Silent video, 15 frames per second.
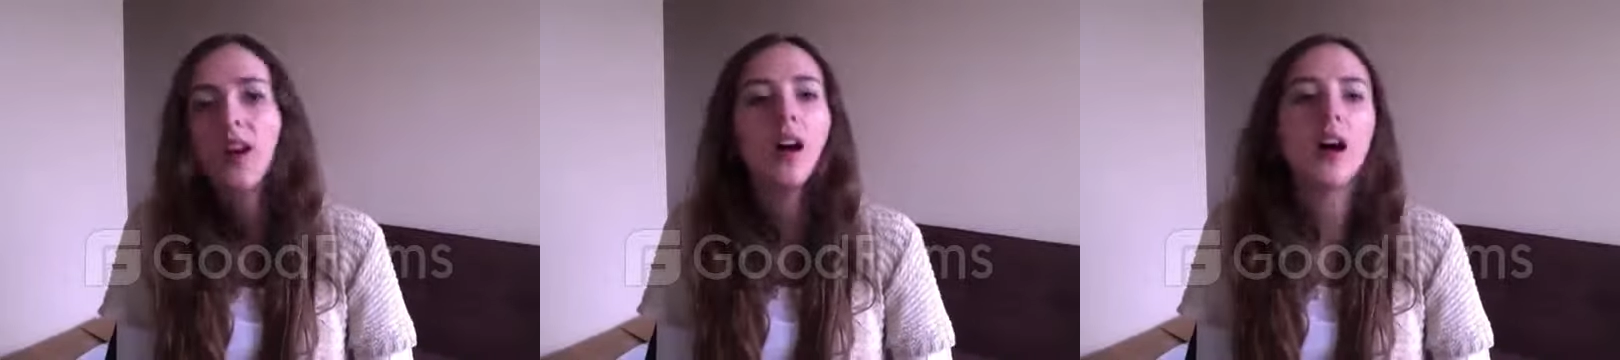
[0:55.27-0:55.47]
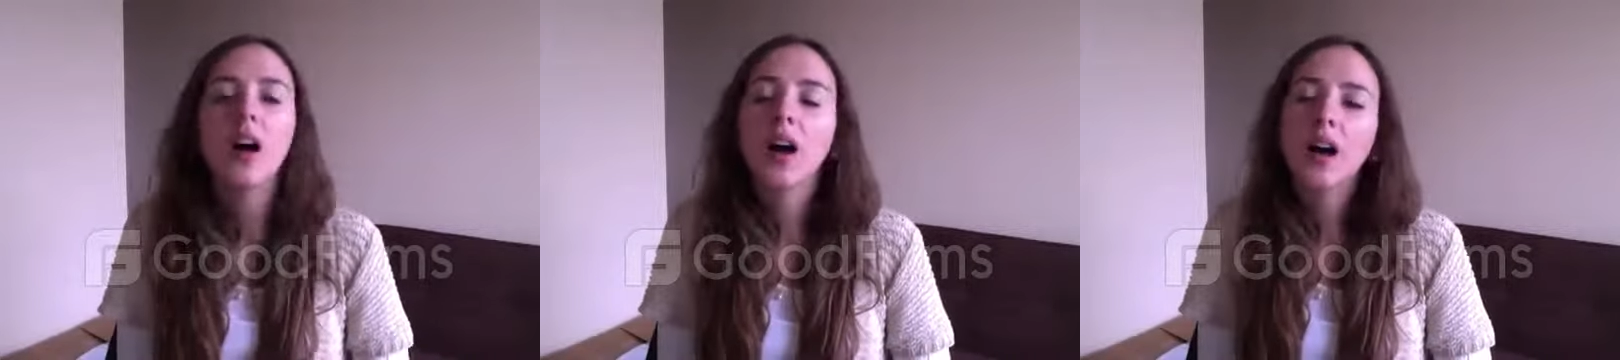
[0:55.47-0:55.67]

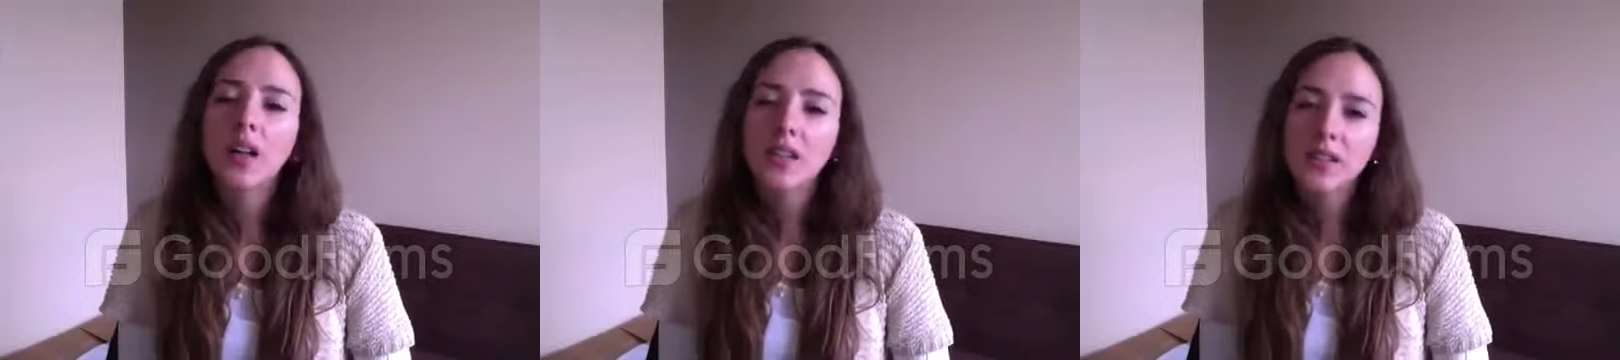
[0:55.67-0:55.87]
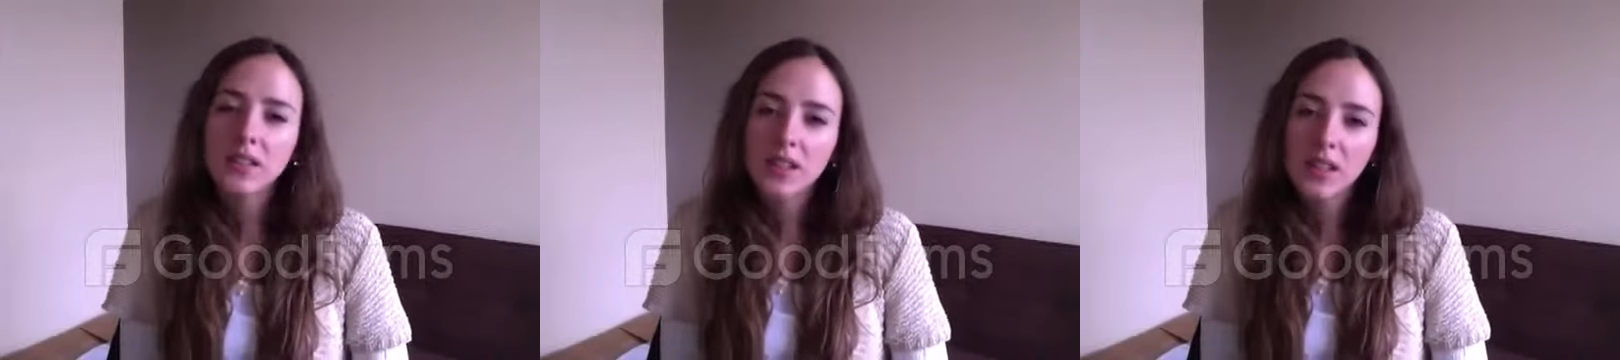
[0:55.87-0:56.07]

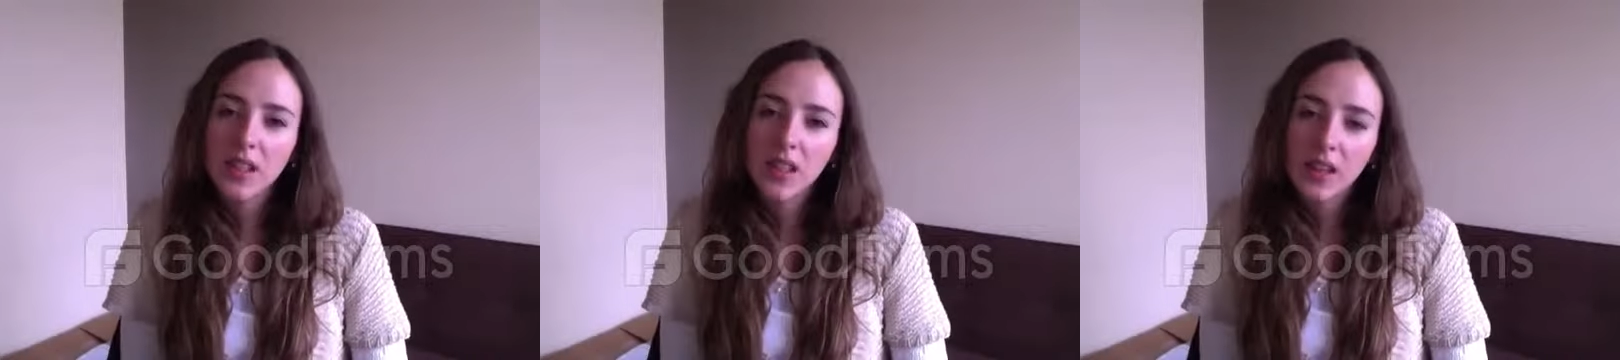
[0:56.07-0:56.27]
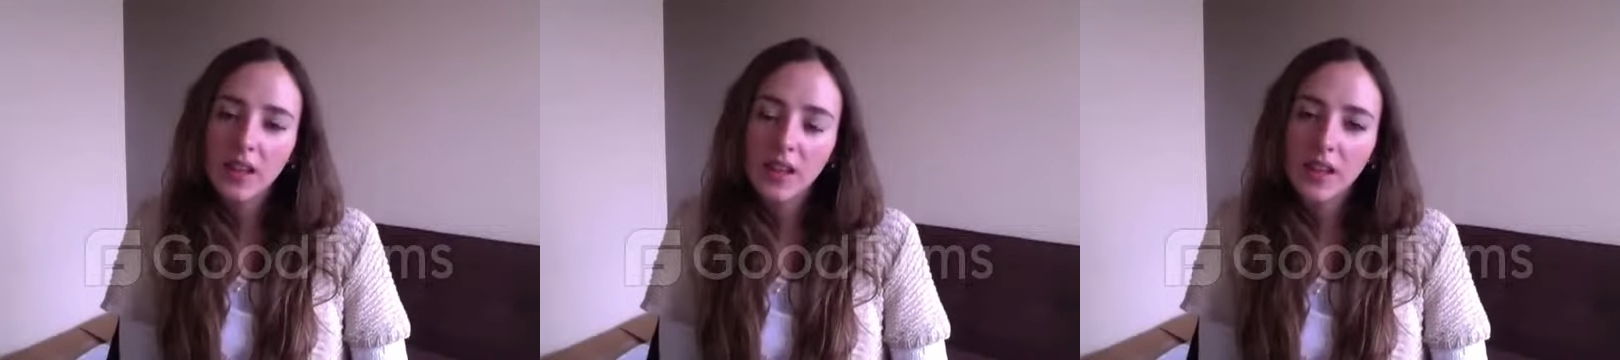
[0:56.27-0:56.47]
and
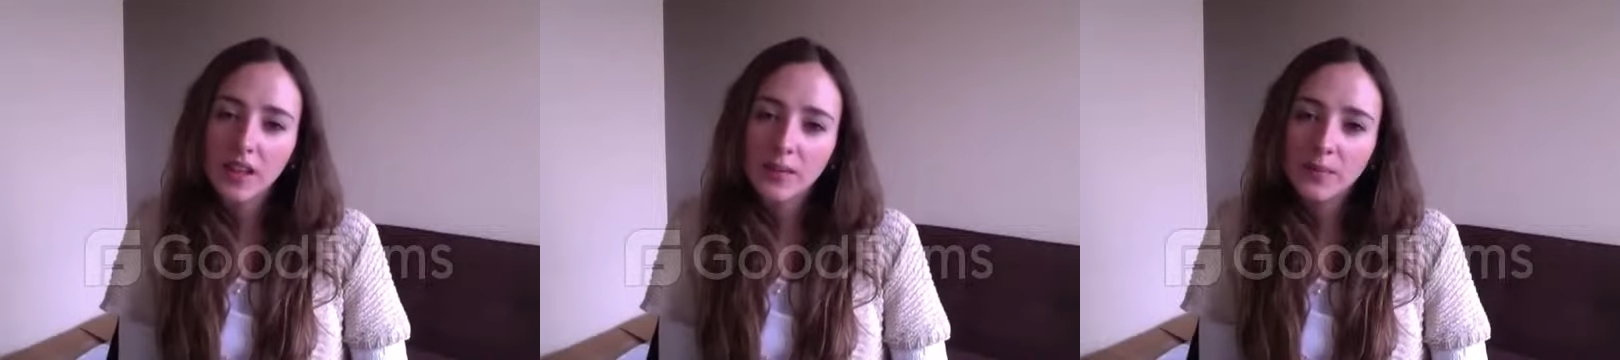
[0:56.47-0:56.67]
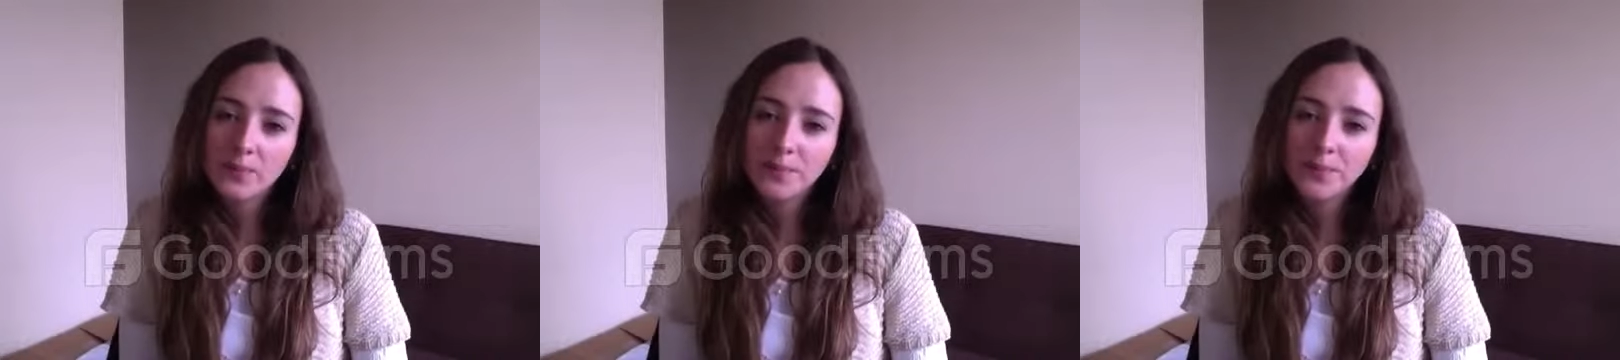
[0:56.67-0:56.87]

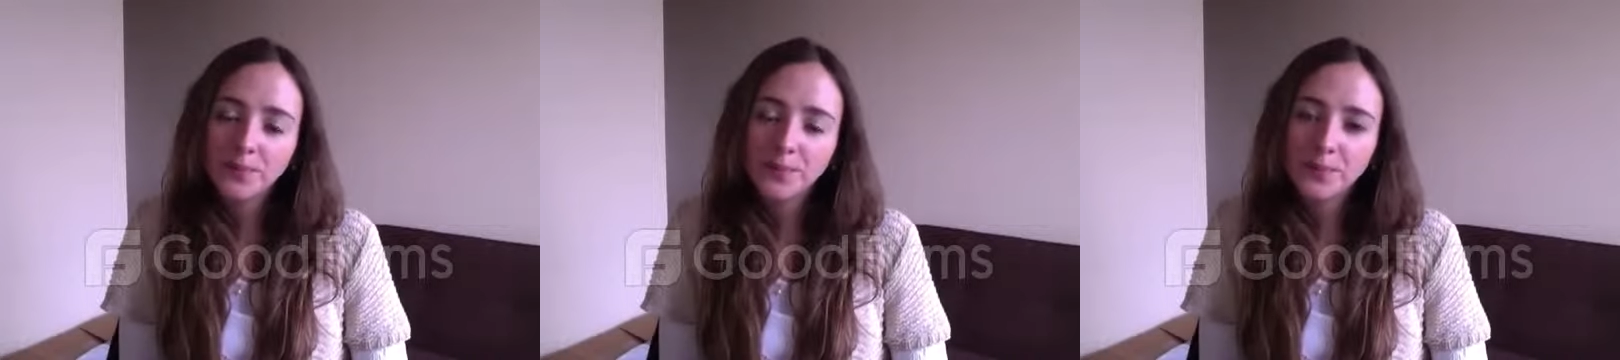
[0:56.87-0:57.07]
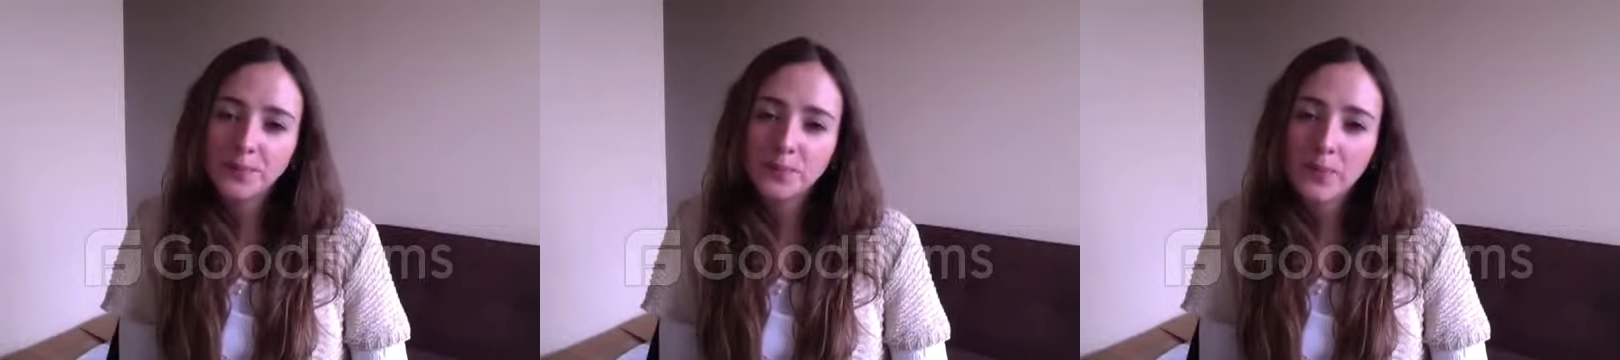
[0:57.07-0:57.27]

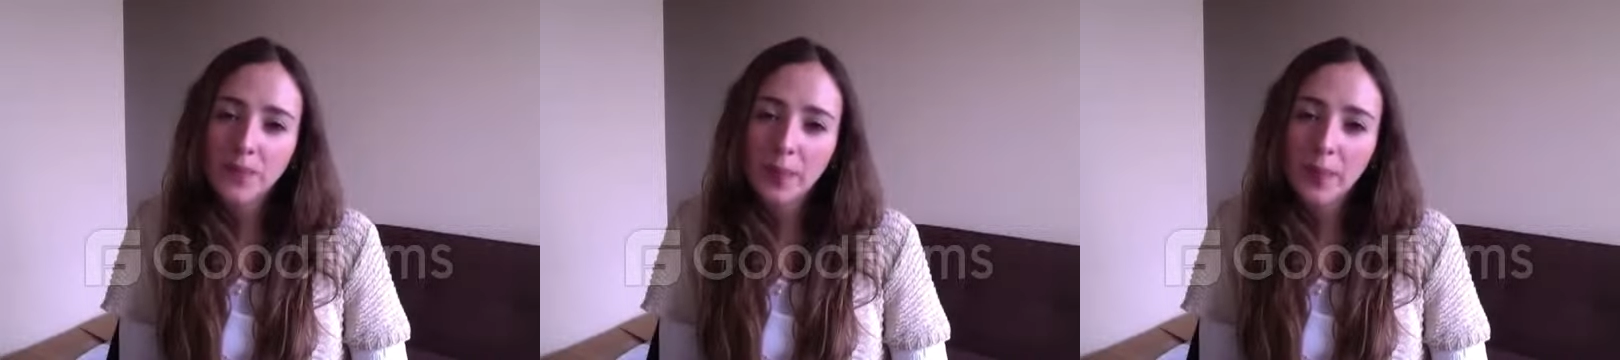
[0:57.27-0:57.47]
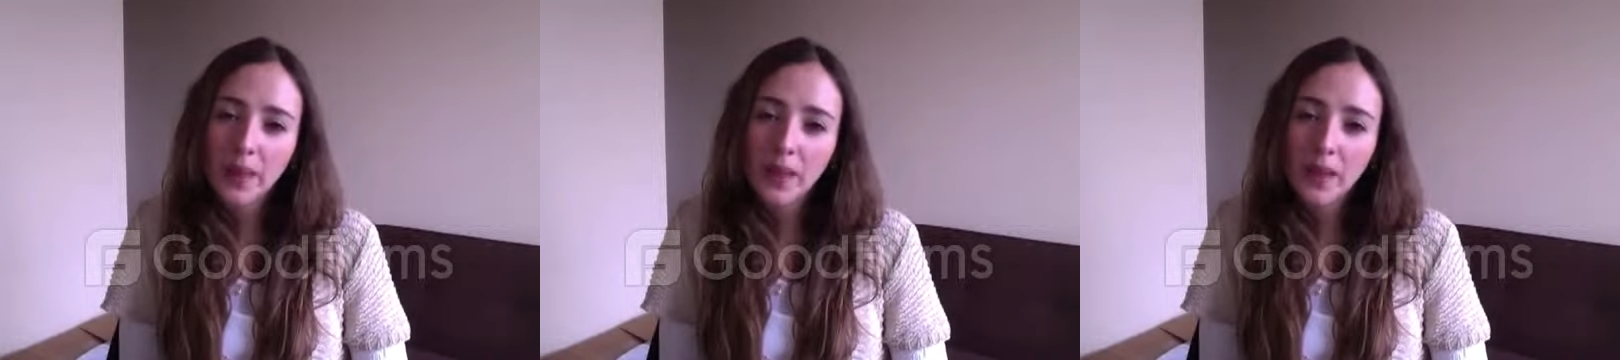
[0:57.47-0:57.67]
um,